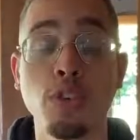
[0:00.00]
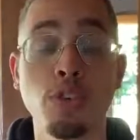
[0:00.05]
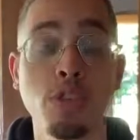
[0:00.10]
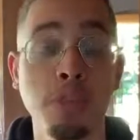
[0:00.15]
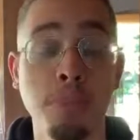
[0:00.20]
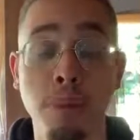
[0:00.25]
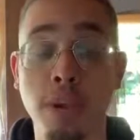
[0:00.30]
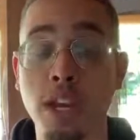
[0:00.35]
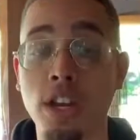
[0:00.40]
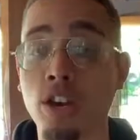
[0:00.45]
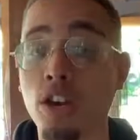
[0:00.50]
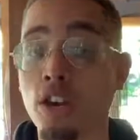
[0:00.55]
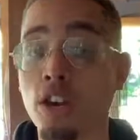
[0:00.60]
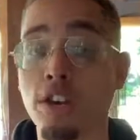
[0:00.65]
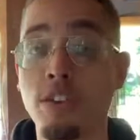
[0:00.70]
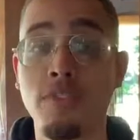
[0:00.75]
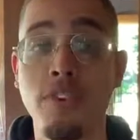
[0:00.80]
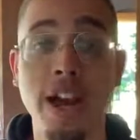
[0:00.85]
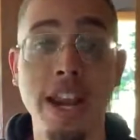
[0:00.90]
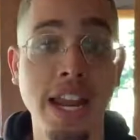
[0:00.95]
you depending on
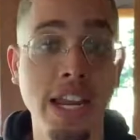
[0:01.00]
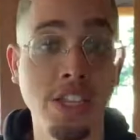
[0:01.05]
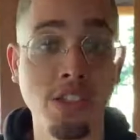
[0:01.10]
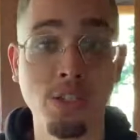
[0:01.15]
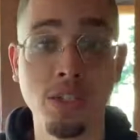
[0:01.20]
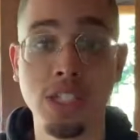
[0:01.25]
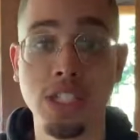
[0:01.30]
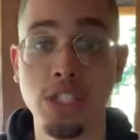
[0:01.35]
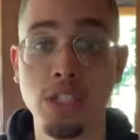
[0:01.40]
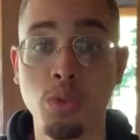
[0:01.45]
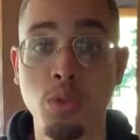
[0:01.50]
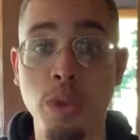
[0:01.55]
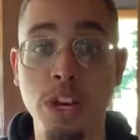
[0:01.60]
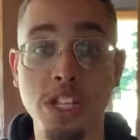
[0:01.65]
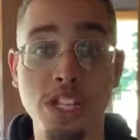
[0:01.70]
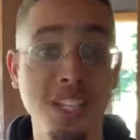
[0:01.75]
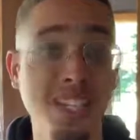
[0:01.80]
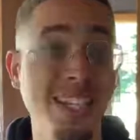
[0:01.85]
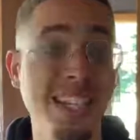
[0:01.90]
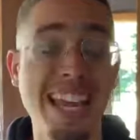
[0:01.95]
your financial
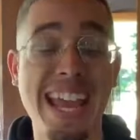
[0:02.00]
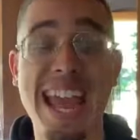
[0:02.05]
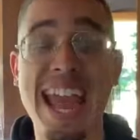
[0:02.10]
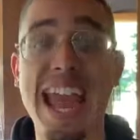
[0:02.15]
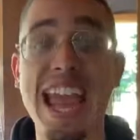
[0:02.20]
situation